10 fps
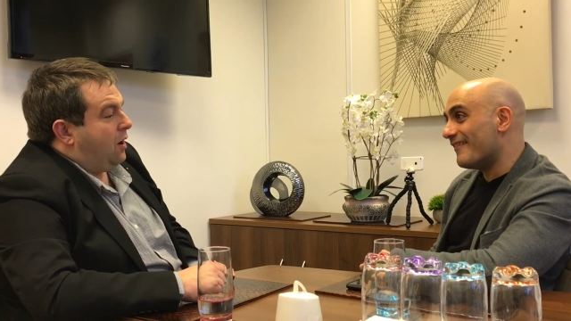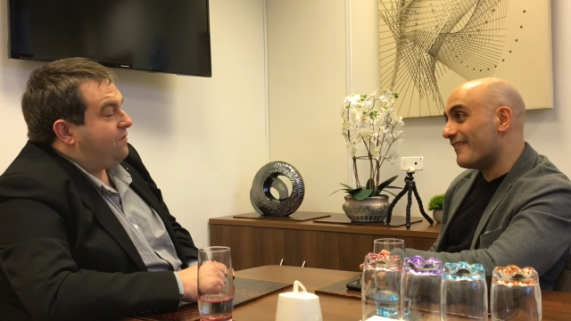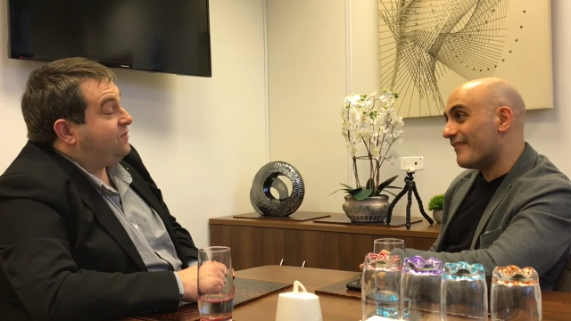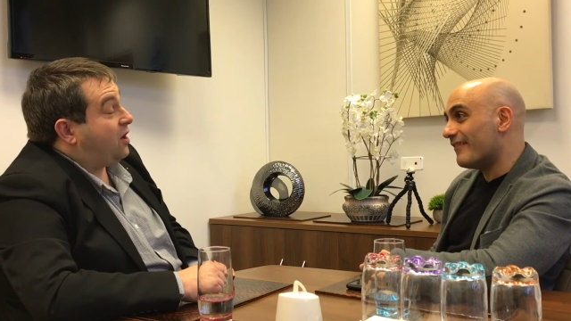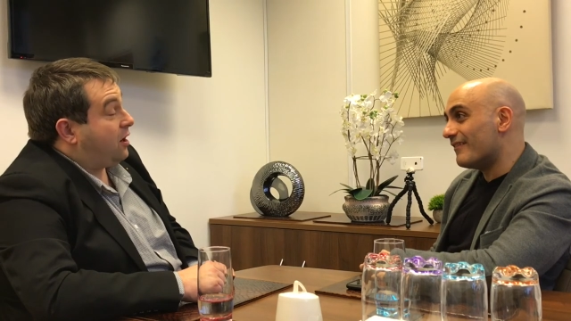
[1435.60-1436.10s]

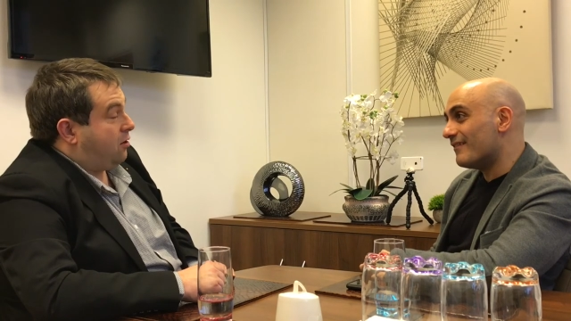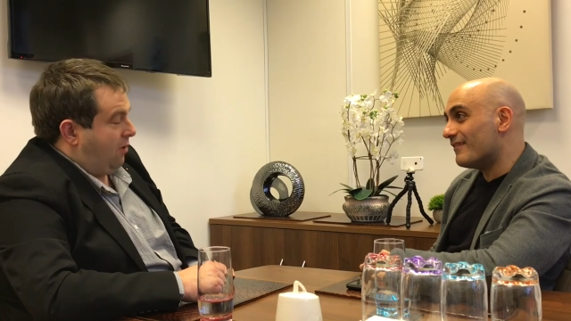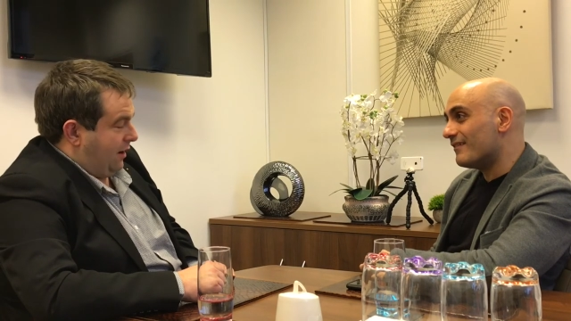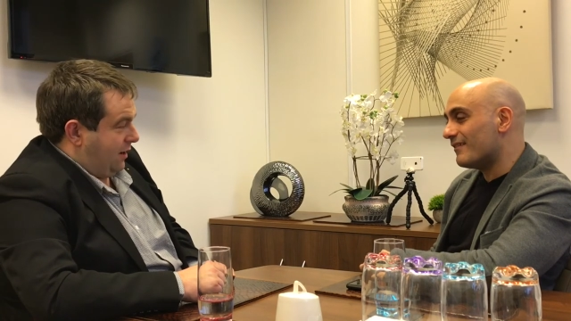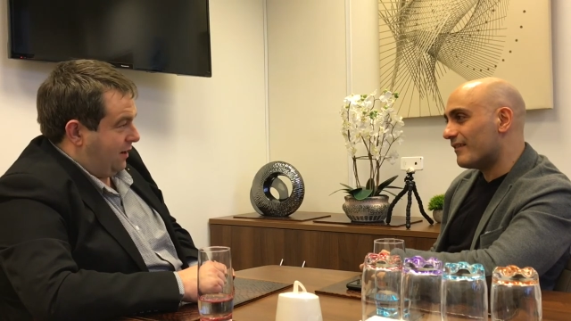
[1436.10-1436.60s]
Speaker 1: if done
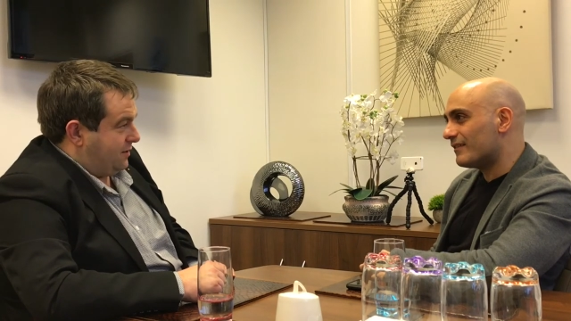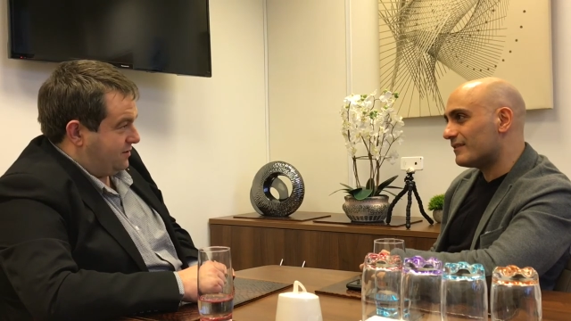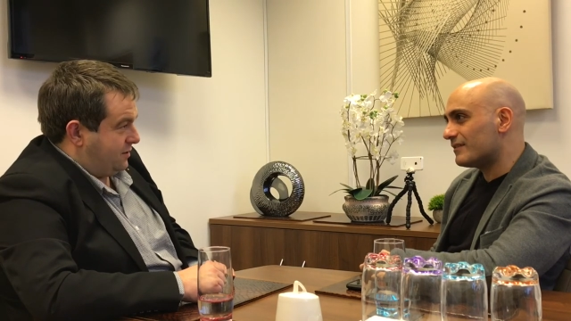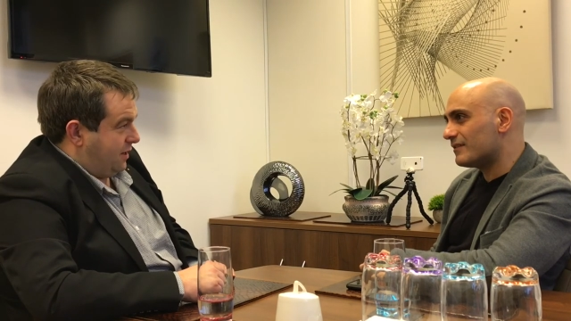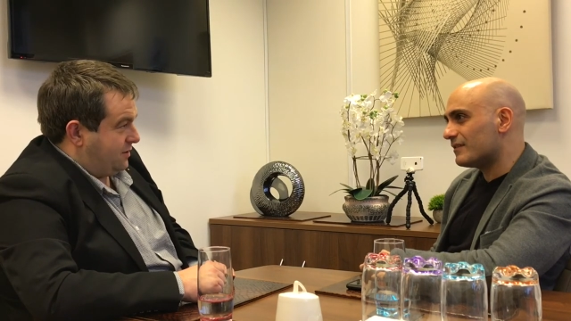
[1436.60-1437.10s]
correctly,
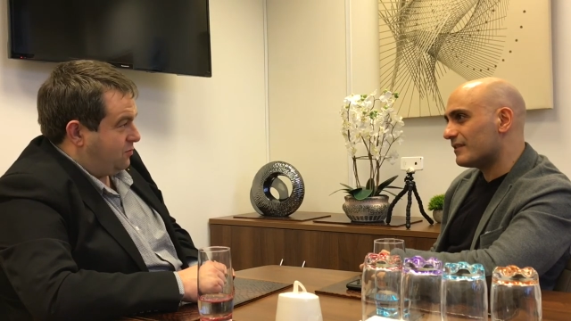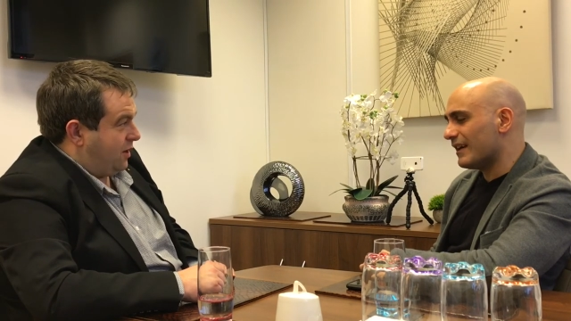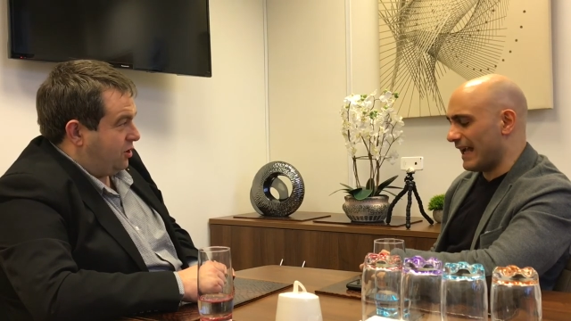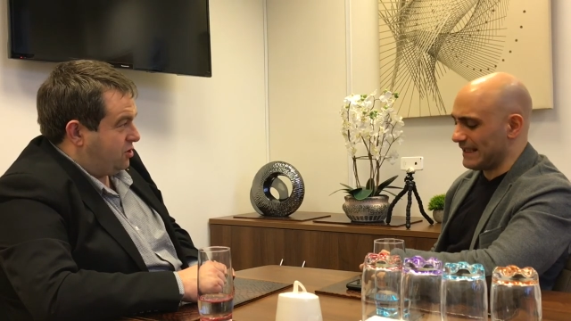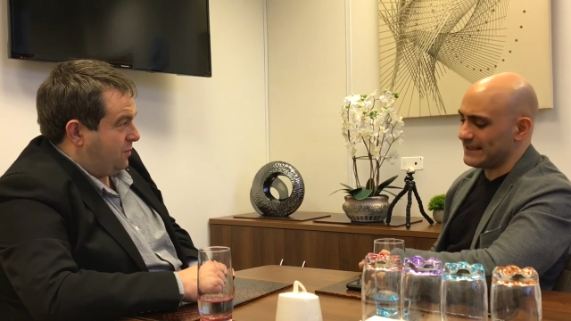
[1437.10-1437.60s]
is is
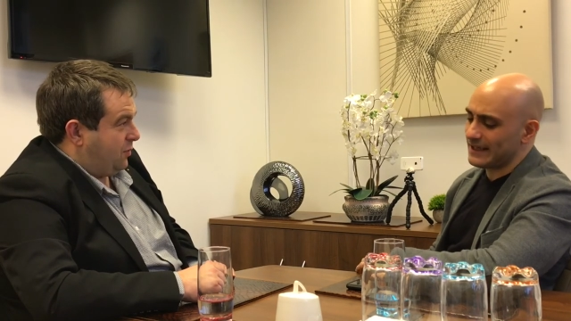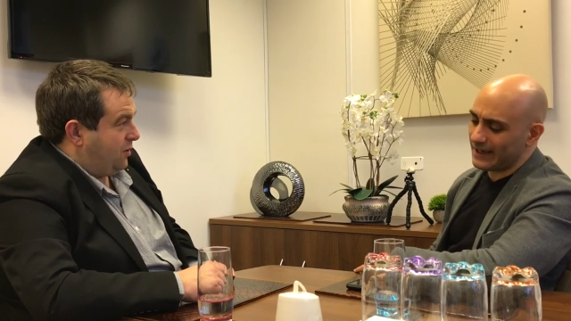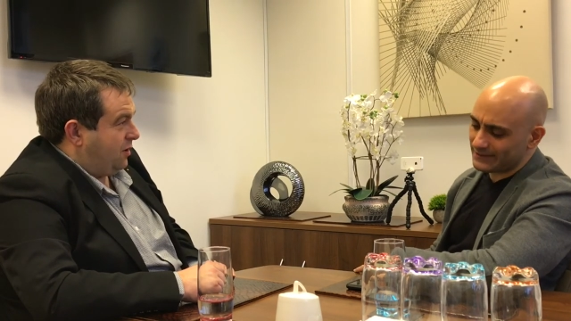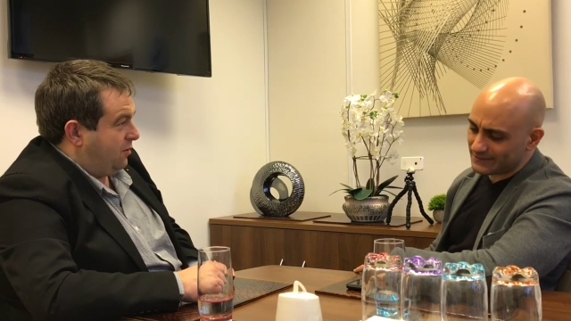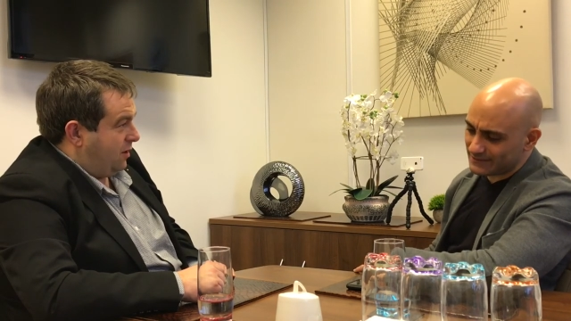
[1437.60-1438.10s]
where you should be yeah.
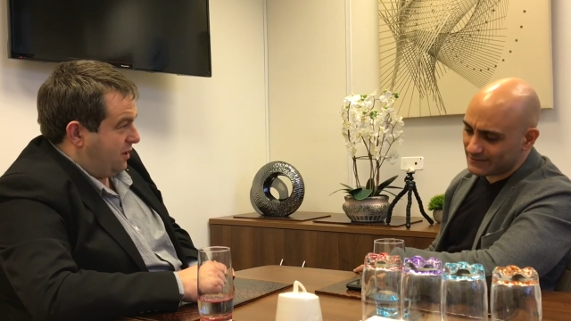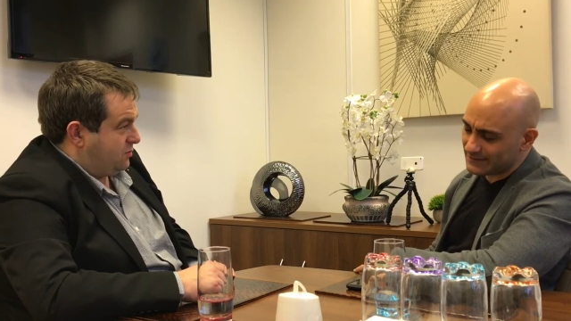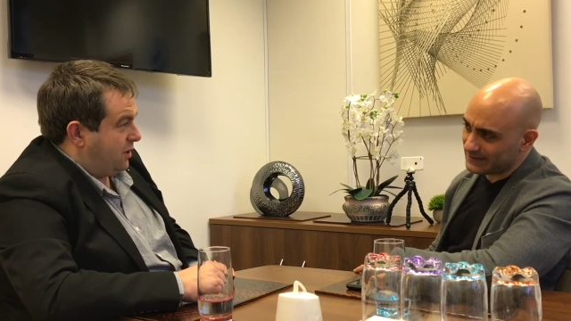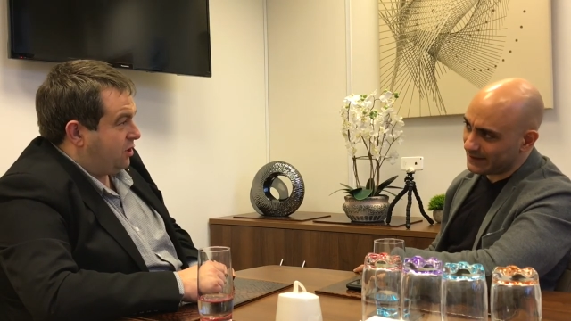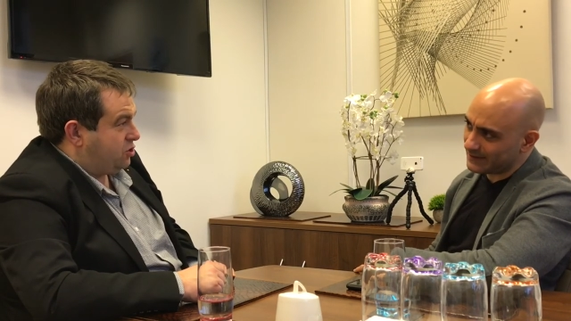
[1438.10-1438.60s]
putting
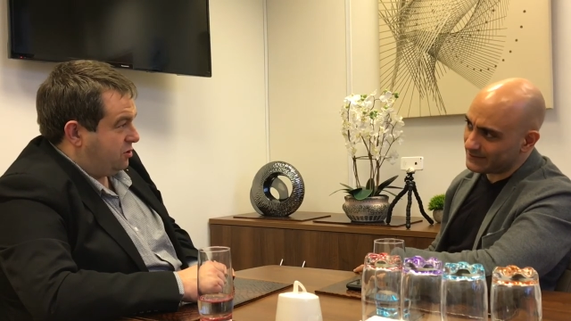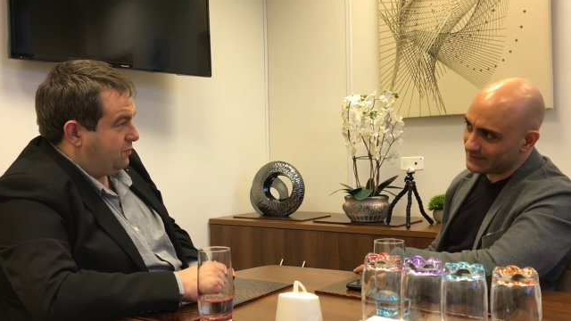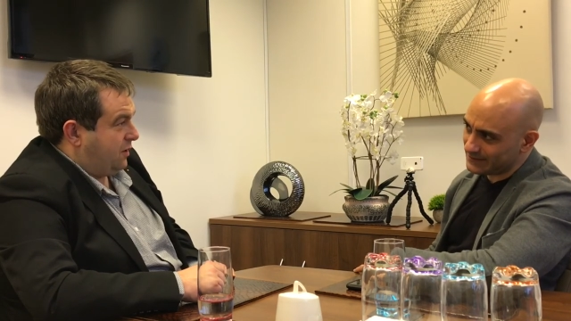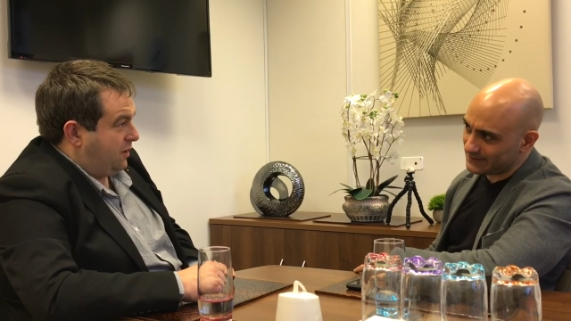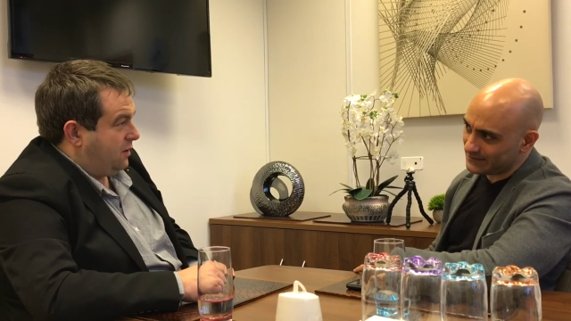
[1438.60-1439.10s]
where yeah. you should
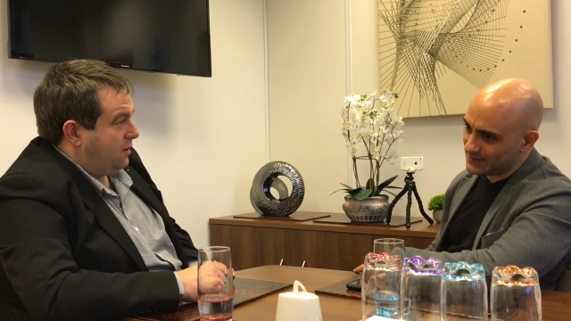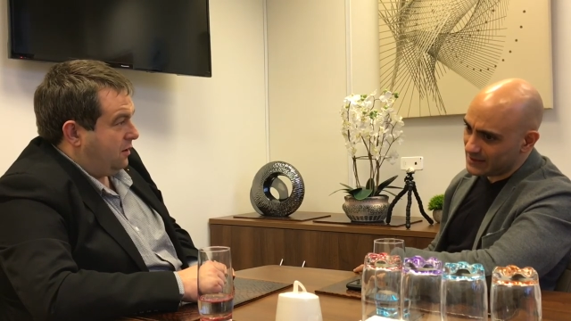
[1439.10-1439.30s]
be.